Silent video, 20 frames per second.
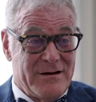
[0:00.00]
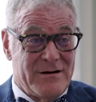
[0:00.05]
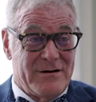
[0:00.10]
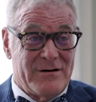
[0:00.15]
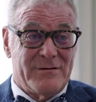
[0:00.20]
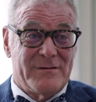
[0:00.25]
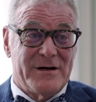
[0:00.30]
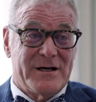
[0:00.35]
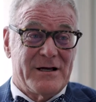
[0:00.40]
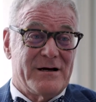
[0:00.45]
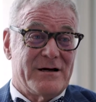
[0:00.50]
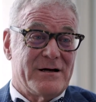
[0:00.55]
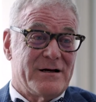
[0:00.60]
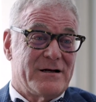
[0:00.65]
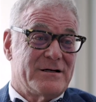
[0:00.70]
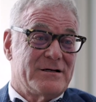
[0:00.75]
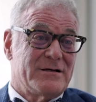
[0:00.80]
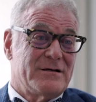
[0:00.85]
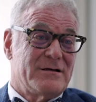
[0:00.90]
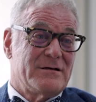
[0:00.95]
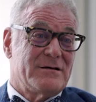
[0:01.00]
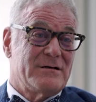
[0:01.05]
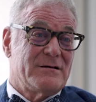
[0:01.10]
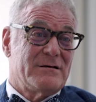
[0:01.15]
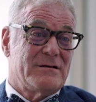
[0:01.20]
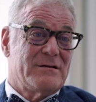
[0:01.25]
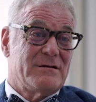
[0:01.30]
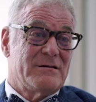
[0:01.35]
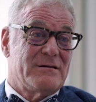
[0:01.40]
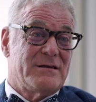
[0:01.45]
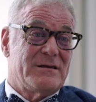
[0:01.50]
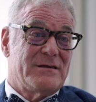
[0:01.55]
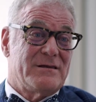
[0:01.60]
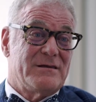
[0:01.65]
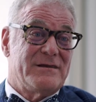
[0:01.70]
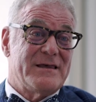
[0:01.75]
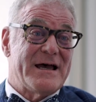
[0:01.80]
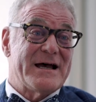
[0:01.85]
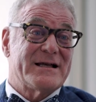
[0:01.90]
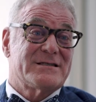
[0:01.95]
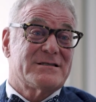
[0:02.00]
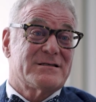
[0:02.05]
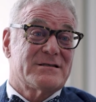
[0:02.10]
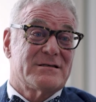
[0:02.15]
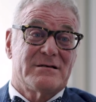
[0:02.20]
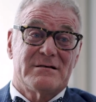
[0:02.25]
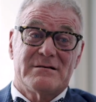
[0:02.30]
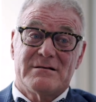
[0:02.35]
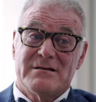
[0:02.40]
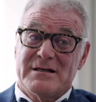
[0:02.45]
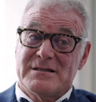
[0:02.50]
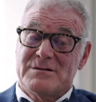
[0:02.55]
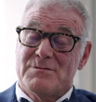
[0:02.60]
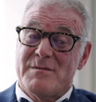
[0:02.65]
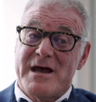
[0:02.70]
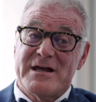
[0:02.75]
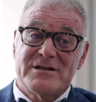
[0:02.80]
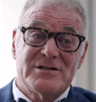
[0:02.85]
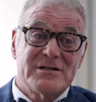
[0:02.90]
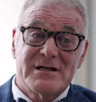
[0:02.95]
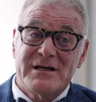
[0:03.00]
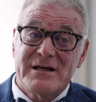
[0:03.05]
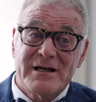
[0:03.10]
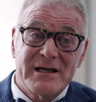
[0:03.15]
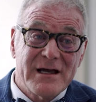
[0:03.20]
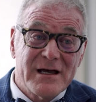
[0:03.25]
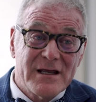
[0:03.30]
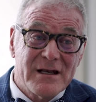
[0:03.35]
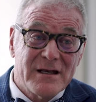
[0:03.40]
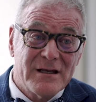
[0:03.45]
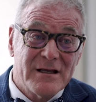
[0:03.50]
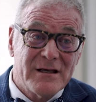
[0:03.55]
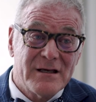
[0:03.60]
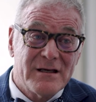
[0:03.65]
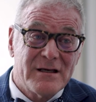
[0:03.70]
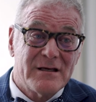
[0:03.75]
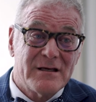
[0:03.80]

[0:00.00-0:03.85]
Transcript: oh my gosh, that's, that's magic again.